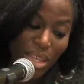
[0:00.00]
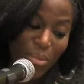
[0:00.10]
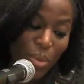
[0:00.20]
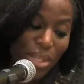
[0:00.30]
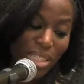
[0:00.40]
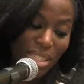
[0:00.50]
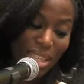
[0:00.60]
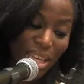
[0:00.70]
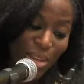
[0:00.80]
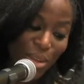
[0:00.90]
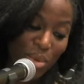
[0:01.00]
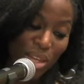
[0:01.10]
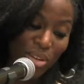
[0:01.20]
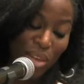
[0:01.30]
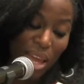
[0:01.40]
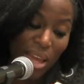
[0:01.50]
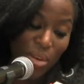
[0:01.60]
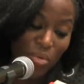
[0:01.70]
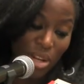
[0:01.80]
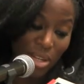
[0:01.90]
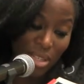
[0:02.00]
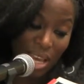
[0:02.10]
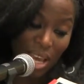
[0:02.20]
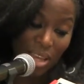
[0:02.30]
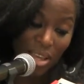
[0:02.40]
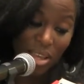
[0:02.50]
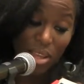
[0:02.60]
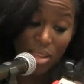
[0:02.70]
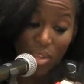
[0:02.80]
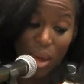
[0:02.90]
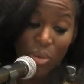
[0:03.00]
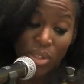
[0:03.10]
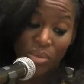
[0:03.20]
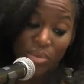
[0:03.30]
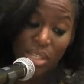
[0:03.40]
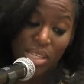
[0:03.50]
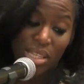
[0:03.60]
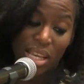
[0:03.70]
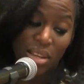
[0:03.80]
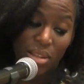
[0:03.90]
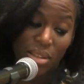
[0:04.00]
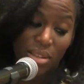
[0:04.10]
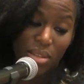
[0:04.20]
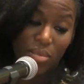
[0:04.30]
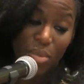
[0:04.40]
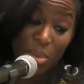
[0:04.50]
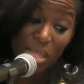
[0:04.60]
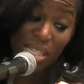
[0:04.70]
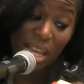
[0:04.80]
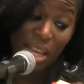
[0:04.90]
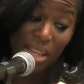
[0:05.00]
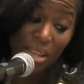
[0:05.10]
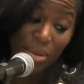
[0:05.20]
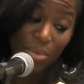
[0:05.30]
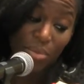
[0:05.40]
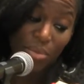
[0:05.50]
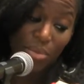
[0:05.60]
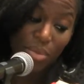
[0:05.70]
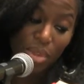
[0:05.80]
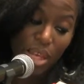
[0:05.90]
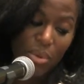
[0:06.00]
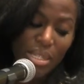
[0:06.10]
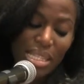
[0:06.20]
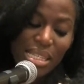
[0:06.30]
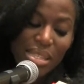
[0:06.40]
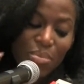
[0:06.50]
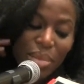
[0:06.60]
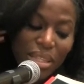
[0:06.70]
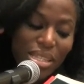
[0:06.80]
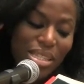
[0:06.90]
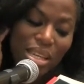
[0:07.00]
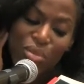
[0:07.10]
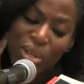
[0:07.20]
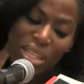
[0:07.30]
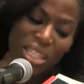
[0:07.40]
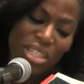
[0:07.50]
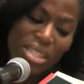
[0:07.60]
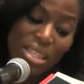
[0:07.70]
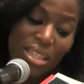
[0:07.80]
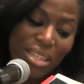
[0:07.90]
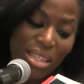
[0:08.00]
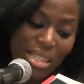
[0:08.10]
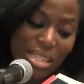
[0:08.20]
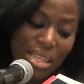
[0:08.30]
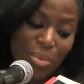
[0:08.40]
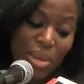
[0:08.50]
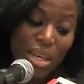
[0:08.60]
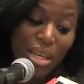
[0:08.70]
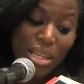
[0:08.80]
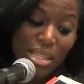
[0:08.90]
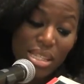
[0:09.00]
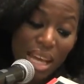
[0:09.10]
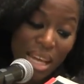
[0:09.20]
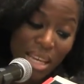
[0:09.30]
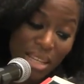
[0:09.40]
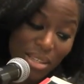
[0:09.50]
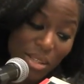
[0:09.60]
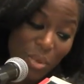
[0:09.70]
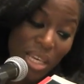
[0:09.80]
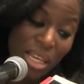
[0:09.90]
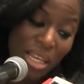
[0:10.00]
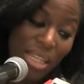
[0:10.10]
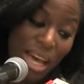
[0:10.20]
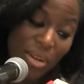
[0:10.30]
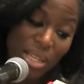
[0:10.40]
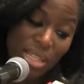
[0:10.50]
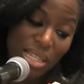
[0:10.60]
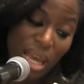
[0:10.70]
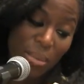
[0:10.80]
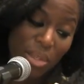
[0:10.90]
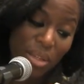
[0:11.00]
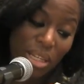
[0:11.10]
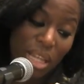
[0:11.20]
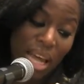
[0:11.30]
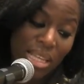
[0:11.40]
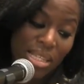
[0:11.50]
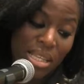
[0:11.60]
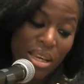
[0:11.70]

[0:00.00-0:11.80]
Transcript: He pointed to the incubator, the handwritten tag. That one, he said. Baby sighed. It was the simplest thing, really, just the littlest slip, Sai, speaking aloud as he tapped on the glass.